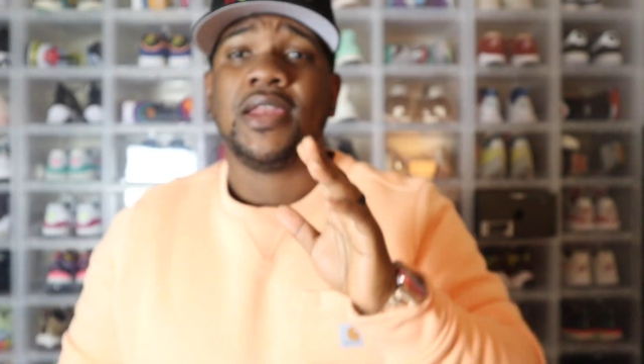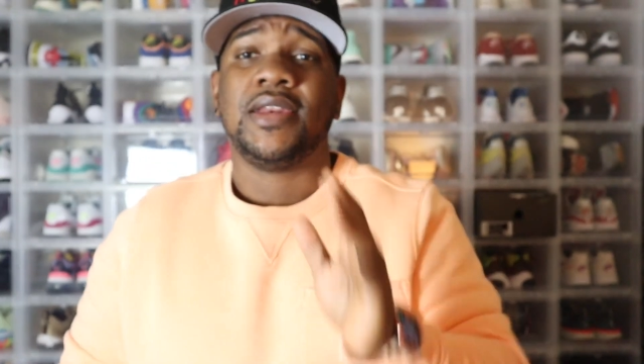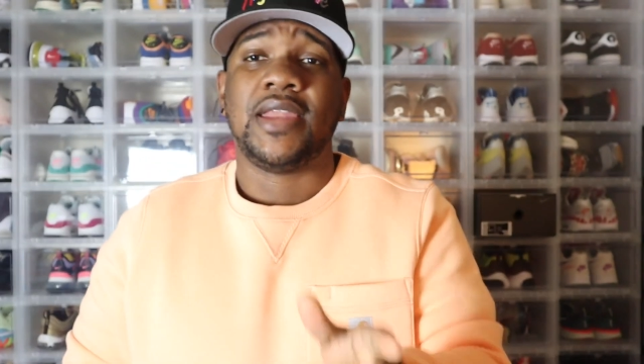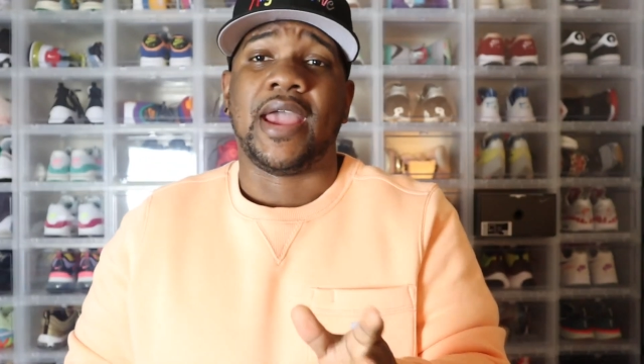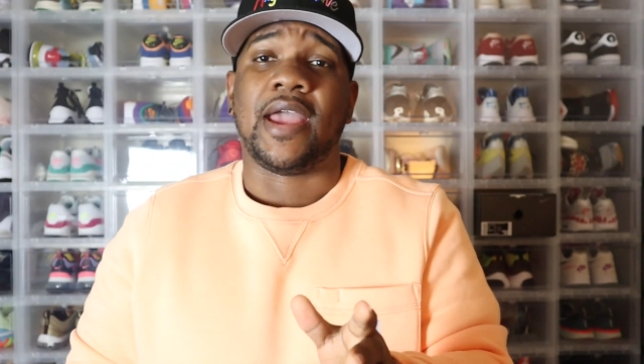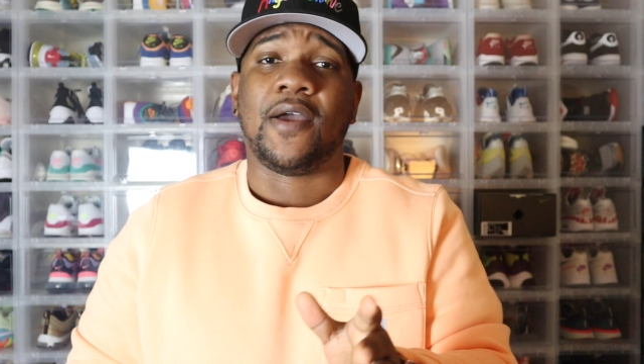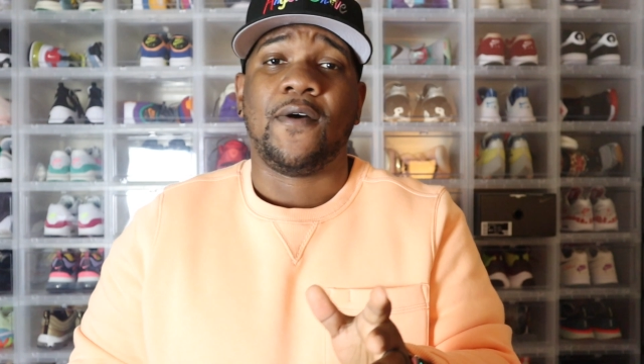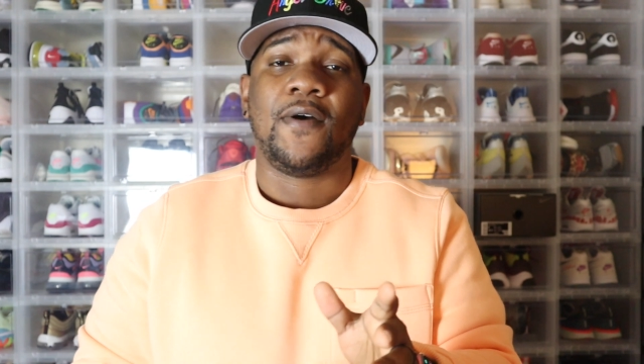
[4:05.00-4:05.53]

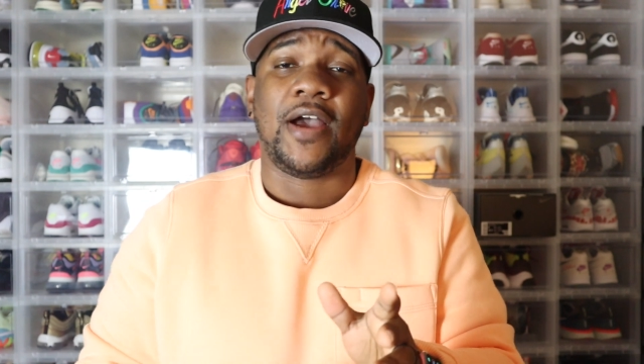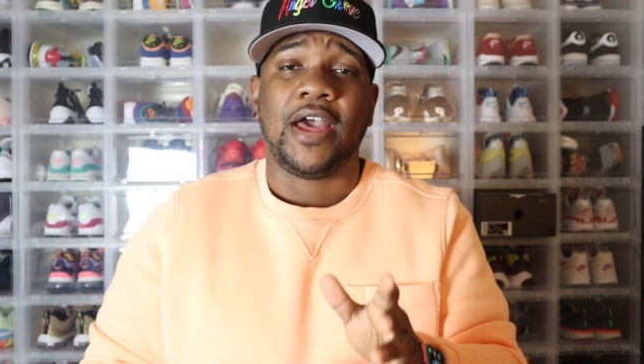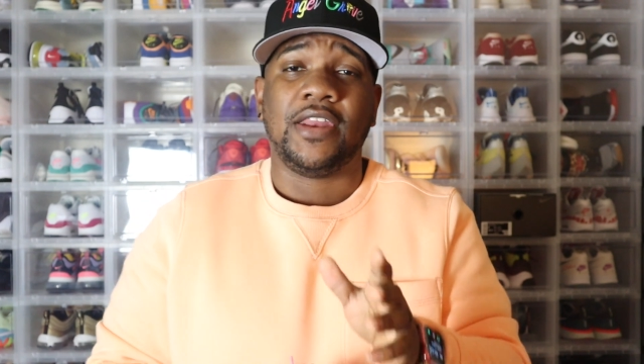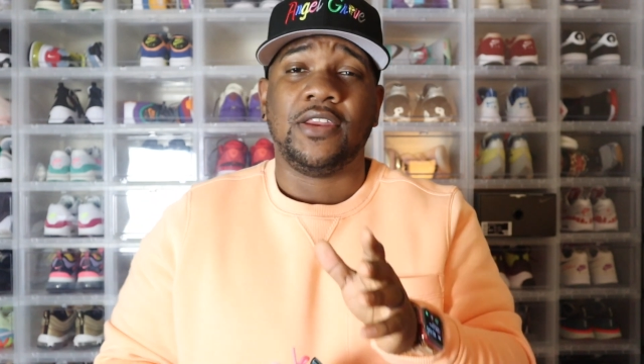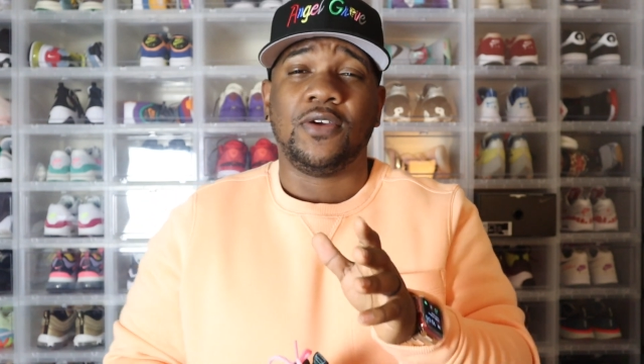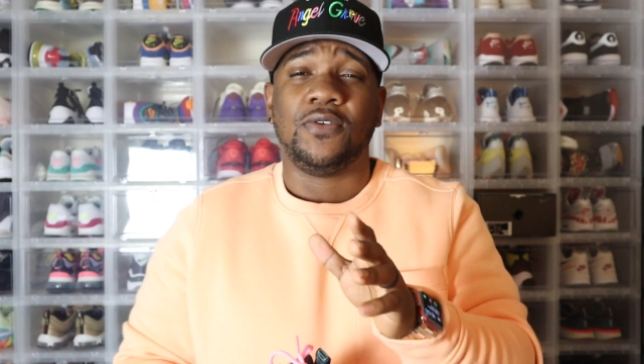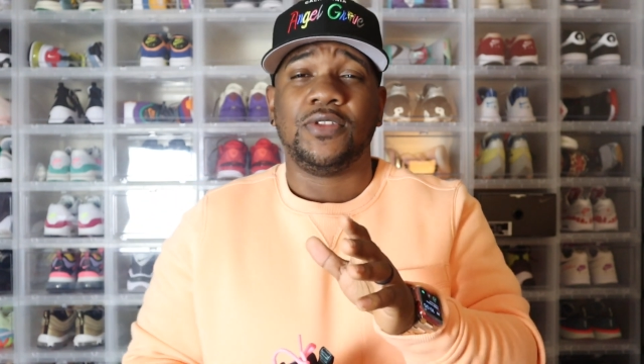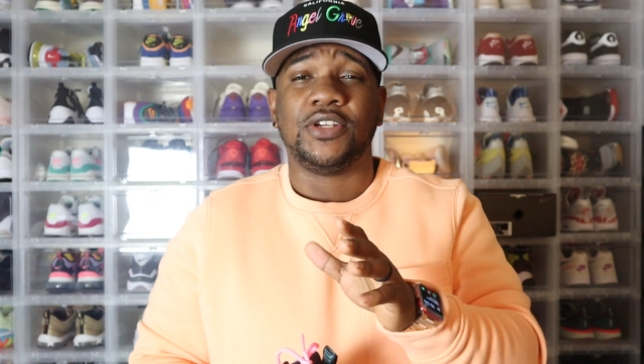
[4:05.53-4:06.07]
Now, I
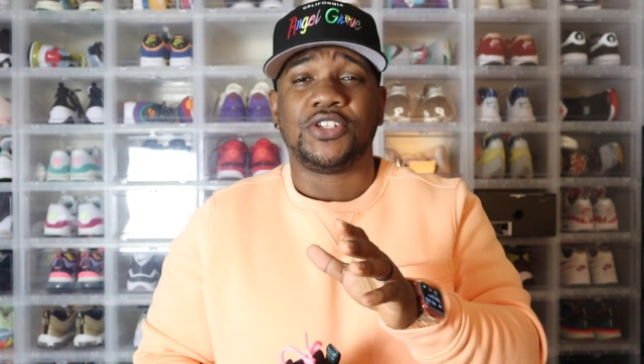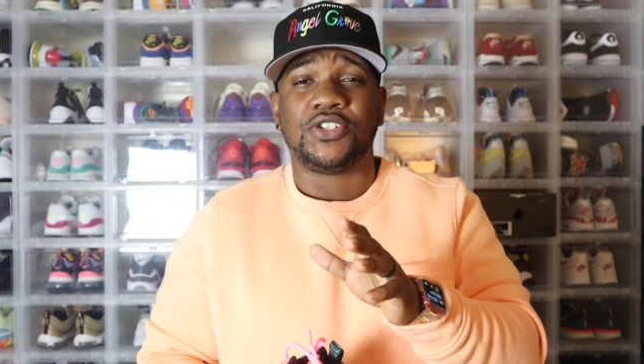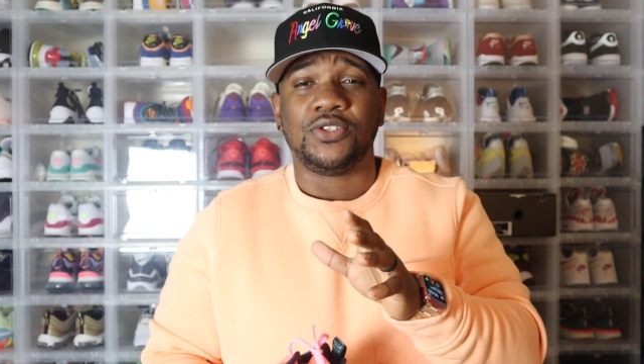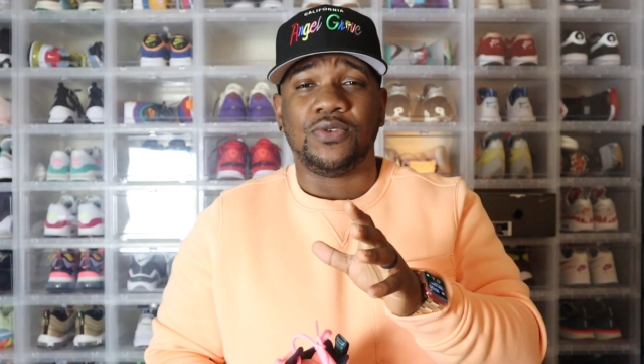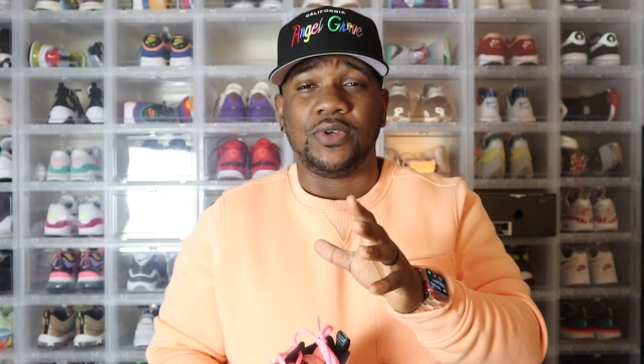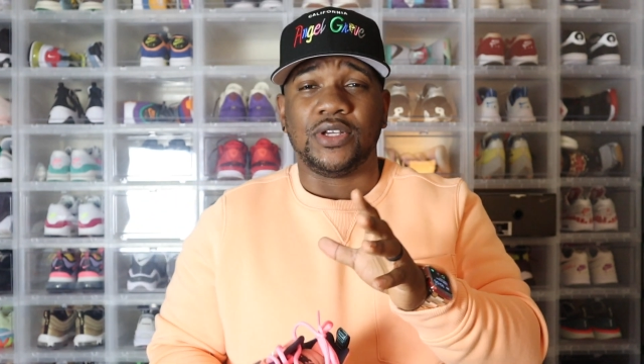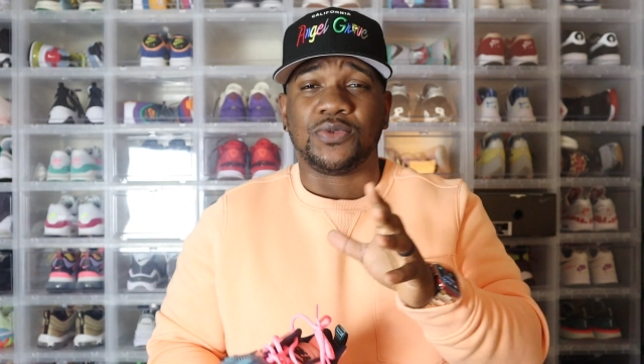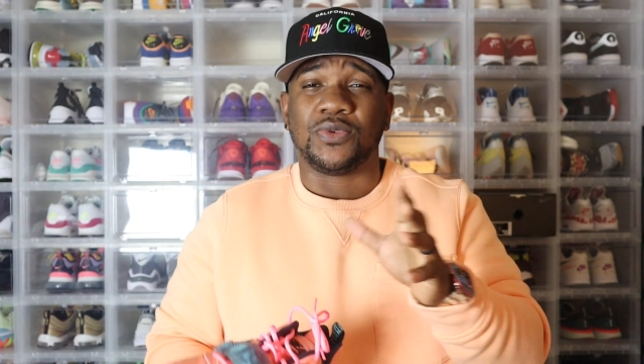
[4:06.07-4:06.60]
know this
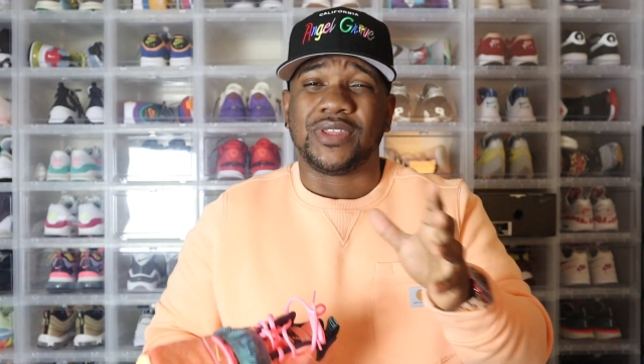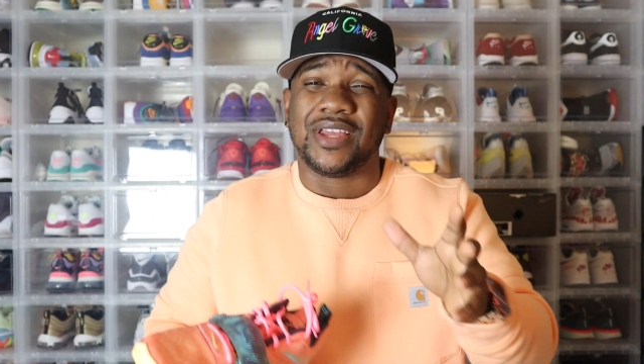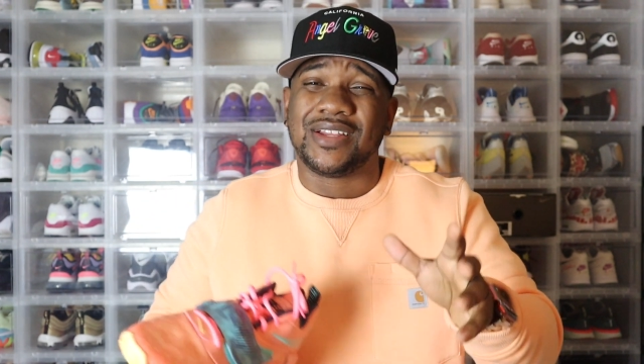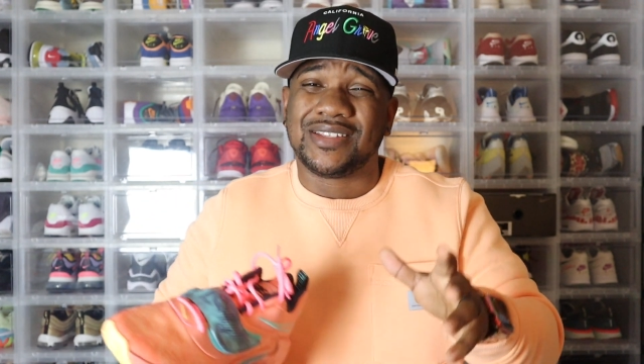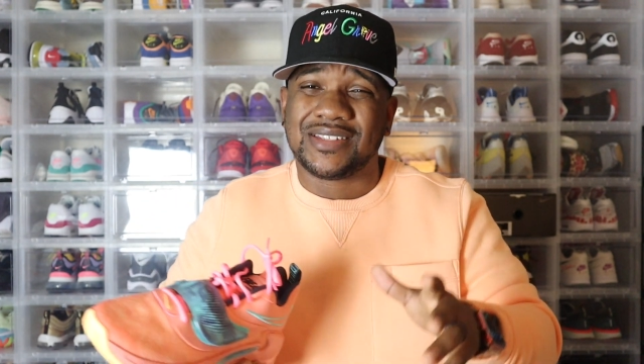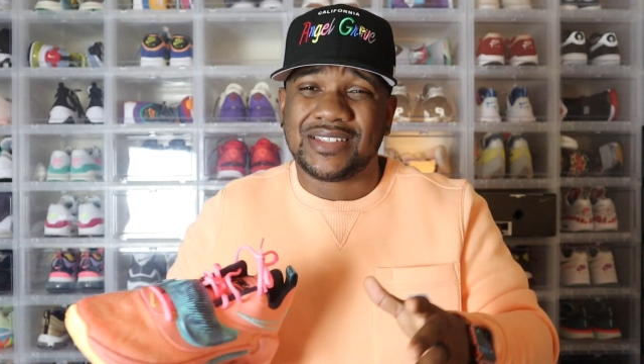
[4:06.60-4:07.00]
shoe is what they